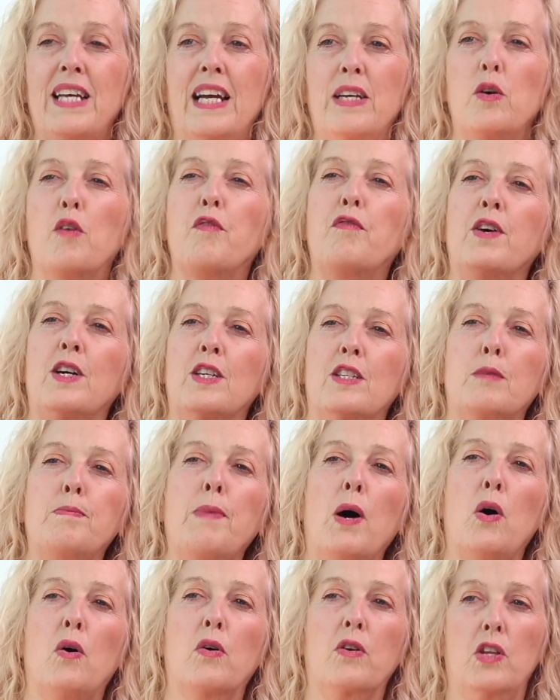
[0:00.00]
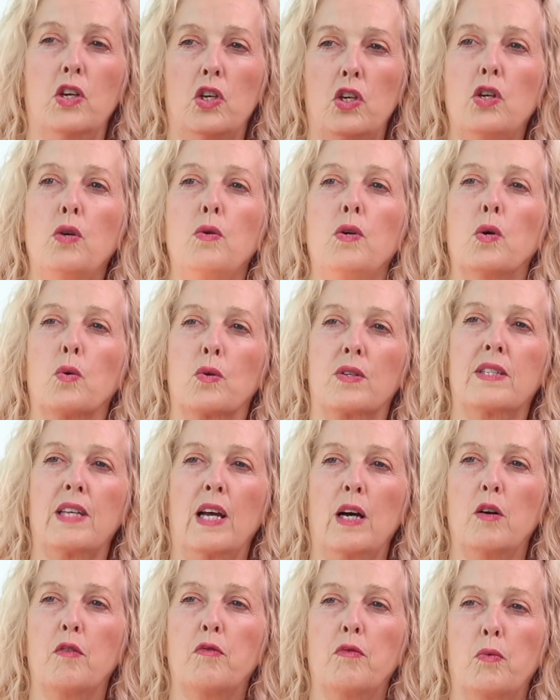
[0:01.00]
that your first spark that you
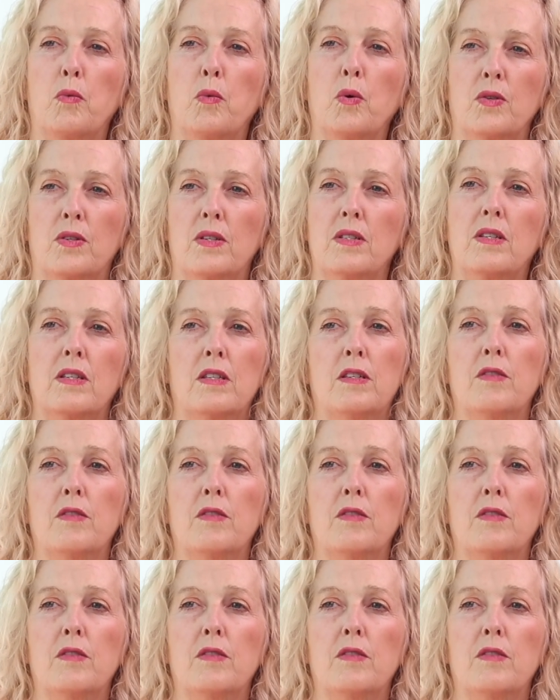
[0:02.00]
yourself wanted to